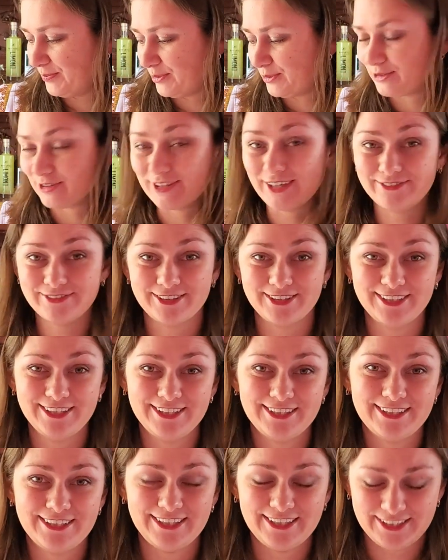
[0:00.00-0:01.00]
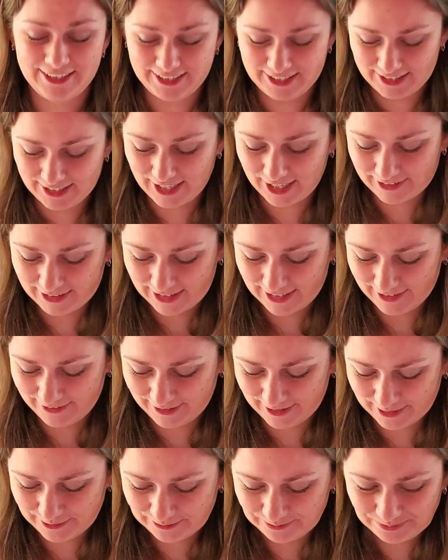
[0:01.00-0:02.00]
put love in it, and now I have
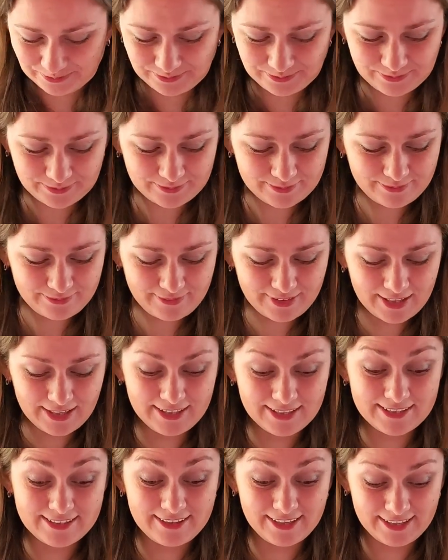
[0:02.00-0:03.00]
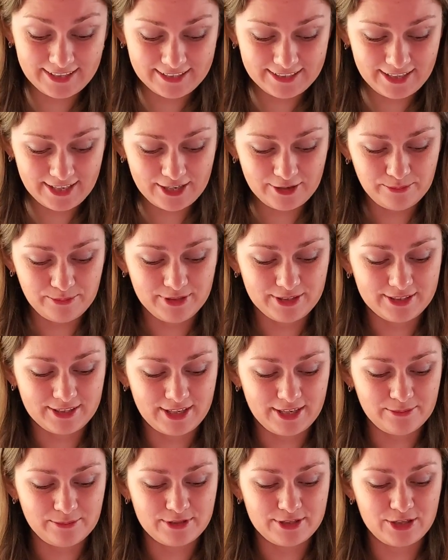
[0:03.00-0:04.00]
it. Then I picked
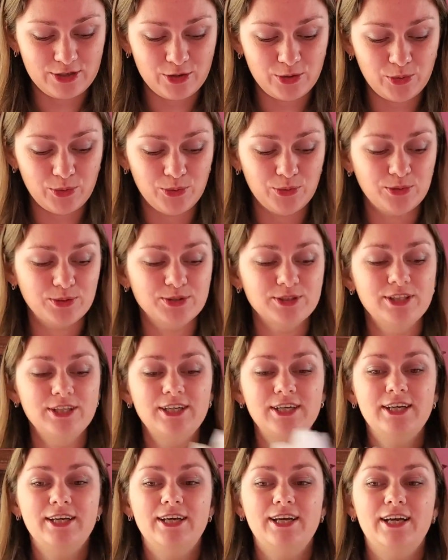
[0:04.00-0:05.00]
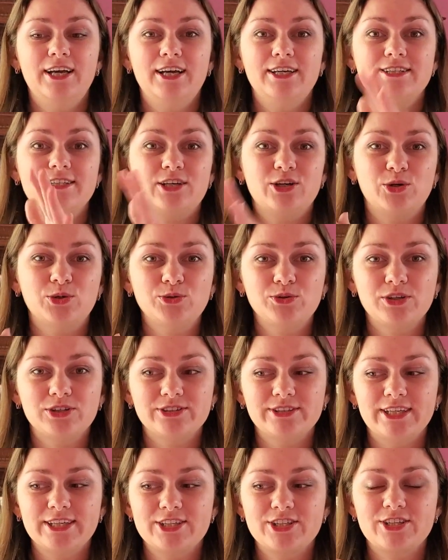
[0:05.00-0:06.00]
up the whole
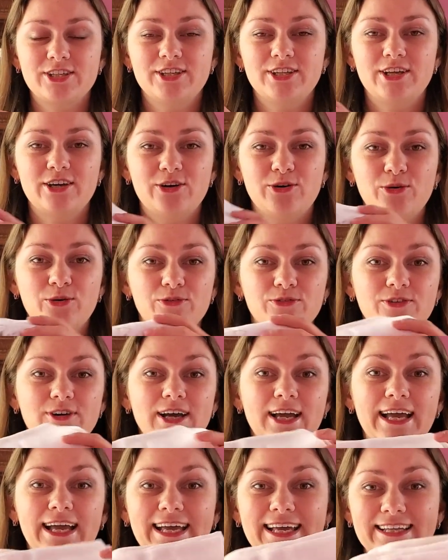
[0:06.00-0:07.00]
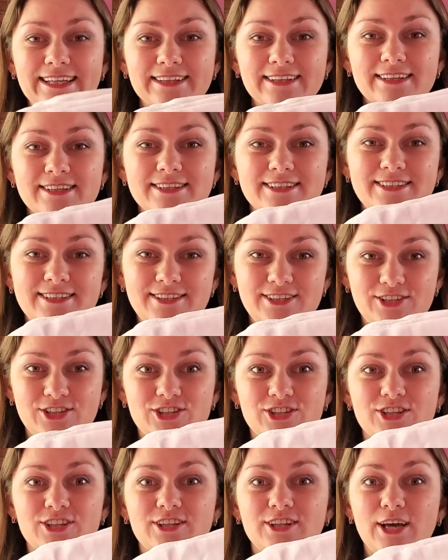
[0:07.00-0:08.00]
collection of
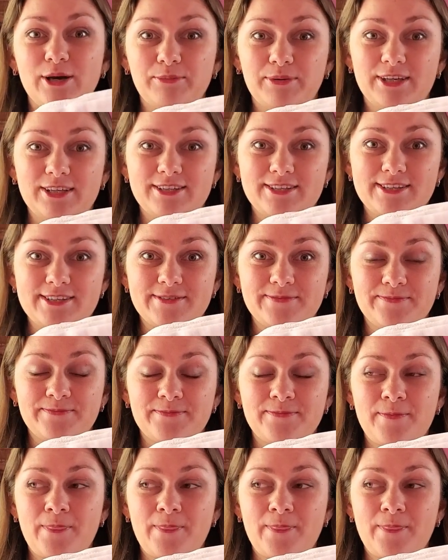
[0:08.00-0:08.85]
hand-stitched napkins,